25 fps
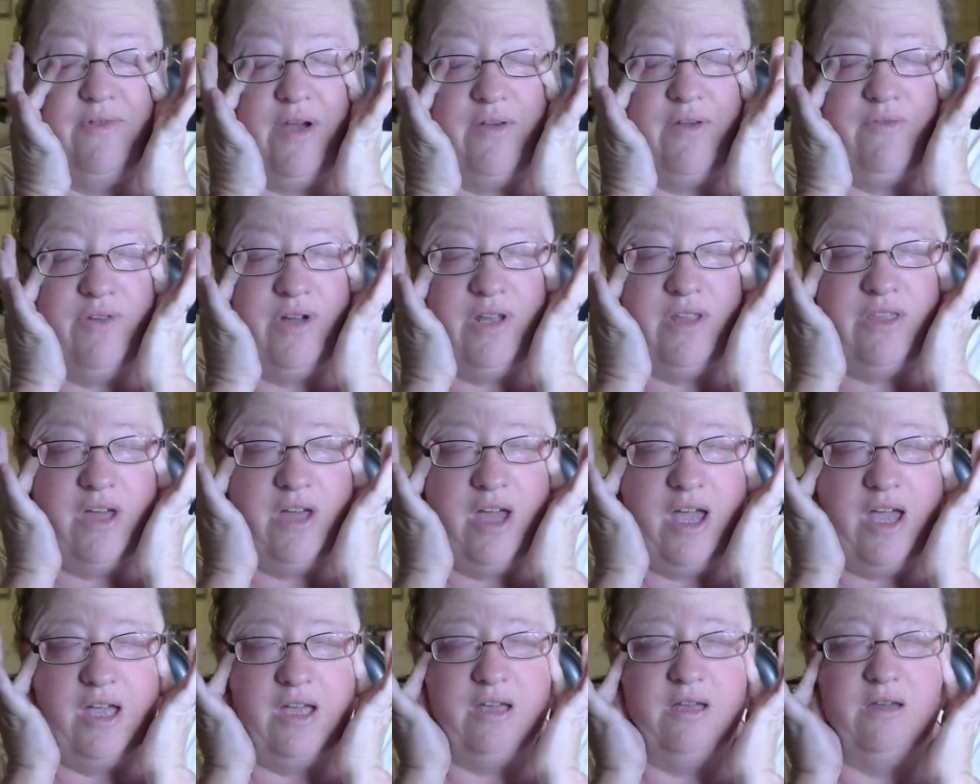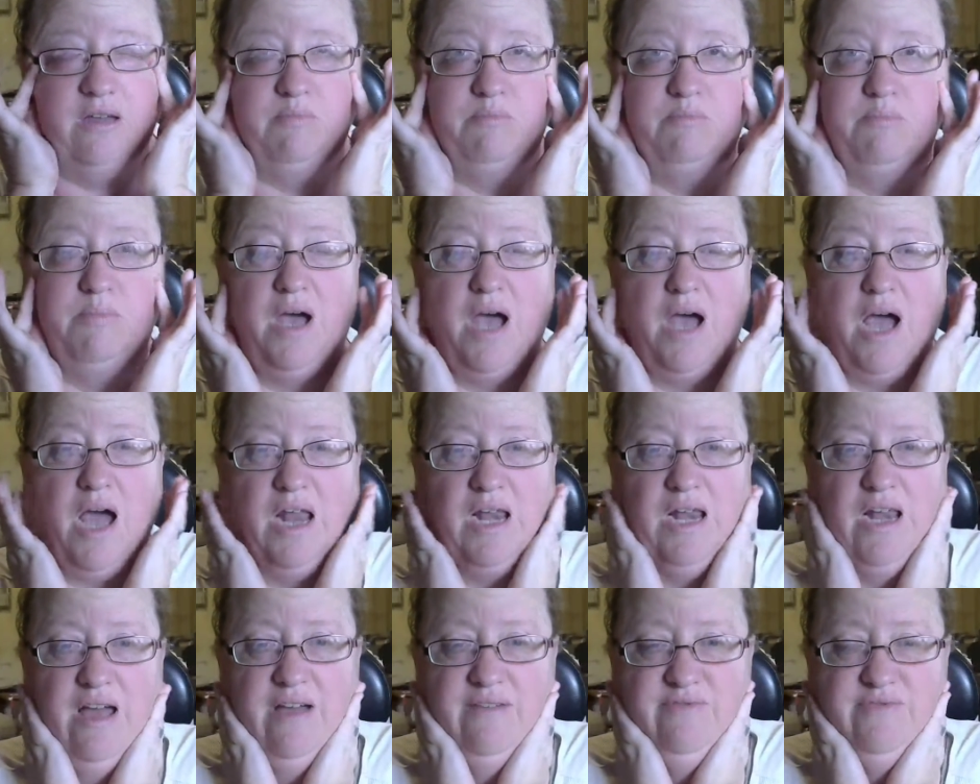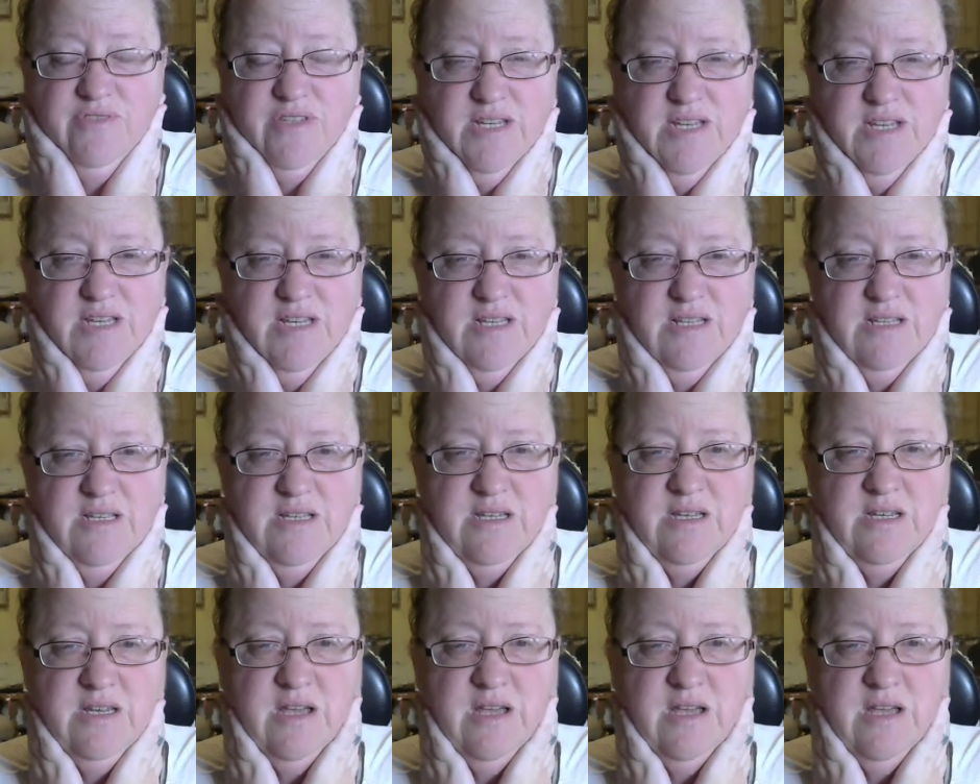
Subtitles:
everything. But I loved it.